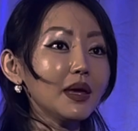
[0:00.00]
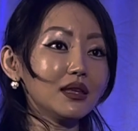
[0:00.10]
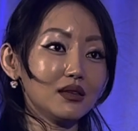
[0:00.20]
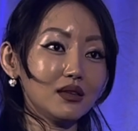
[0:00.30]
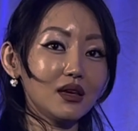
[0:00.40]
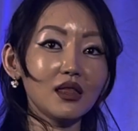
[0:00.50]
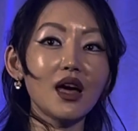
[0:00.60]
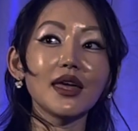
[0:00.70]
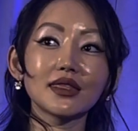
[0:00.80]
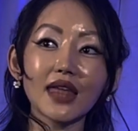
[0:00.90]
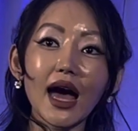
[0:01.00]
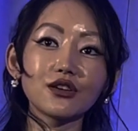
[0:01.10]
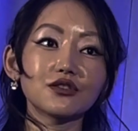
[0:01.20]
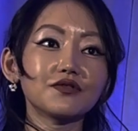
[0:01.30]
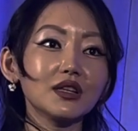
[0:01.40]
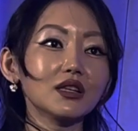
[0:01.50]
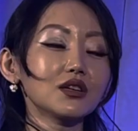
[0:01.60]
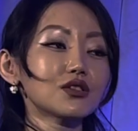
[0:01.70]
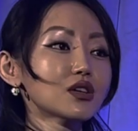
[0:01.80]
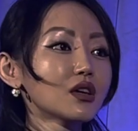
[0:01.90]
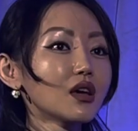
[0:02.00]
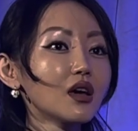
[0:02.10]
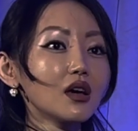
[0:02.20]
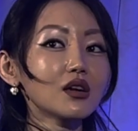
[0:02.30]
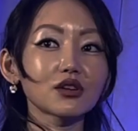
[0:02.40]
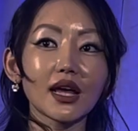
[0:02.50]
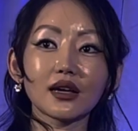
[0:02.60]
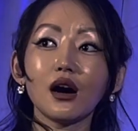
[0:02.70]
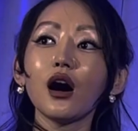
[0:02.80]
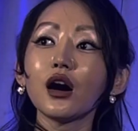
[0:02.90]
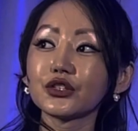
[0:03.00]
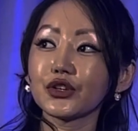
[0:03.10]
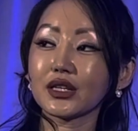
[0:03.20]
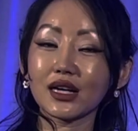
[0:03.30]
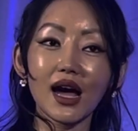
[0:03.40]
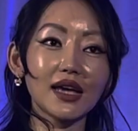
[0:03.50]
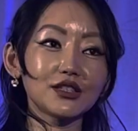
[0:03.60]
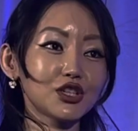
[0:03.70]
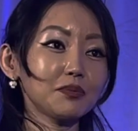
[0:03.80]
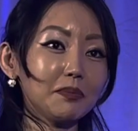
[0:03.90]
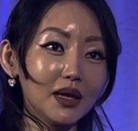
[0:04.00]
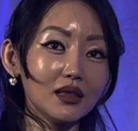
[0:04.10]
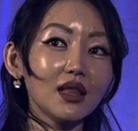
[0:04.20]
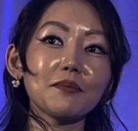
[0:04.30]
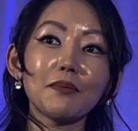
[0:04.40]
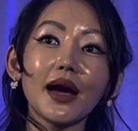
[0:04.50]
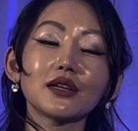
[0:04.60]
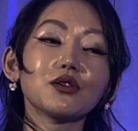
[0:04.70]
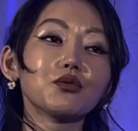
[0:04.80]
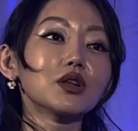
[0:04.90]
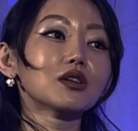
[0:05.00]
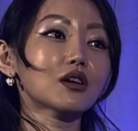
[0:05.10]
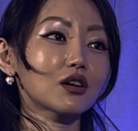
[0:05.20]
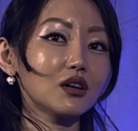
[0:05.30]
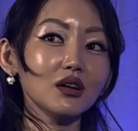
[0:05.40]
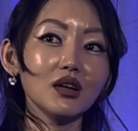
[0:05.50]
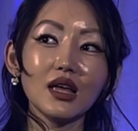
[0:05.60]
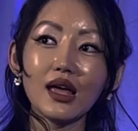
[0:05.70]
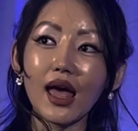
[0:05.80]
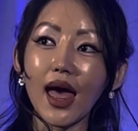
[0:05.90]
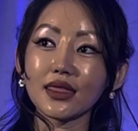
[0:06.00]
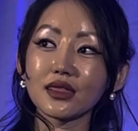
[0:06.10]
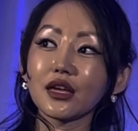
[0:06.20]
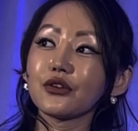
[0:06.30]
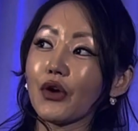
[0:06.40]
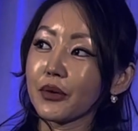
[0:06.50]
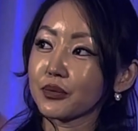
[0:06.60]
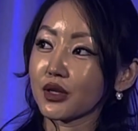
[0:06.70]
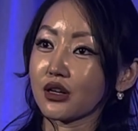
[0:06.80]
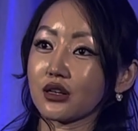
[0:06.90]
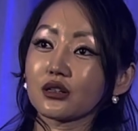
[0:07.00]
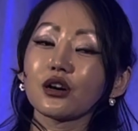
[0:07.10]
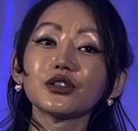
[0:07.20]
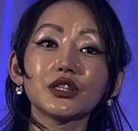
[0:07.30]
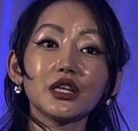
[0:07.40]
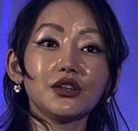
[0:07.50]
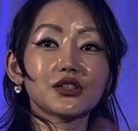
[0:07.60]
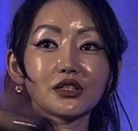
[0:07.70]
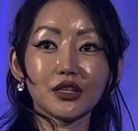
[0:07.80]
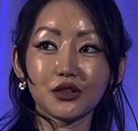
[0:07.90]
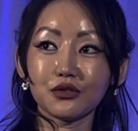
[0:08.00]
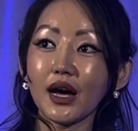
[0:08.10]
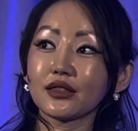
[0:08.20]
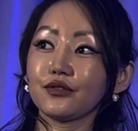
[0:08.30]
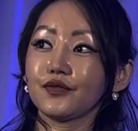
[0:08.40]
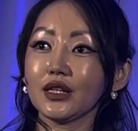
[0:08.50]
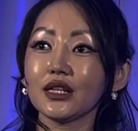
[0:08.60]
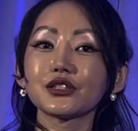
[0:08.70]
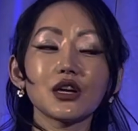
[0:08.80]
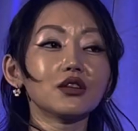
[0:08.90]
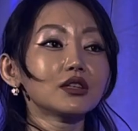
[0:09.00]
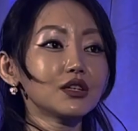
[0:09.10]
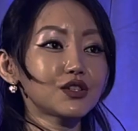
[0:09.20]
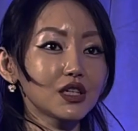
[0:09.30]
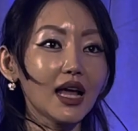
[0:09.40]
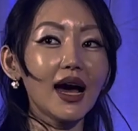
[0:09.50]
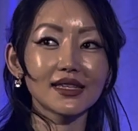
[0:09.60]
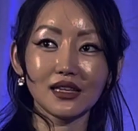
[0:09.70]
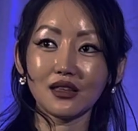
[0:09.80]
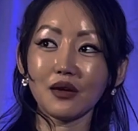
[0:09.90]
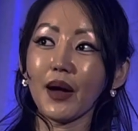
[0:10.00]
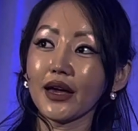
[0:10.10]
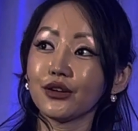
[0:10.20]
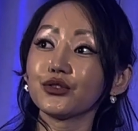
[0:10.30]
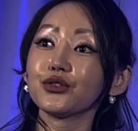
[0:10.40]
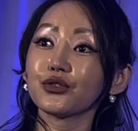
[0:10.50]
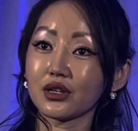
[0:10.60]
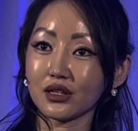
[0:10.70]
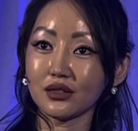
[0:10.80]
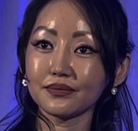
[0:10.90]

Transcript: in an entire village. So like 100 guys chip in and buy a one girl, and they rape the girl continuously throughout the village until she dies, and they buy a new girl.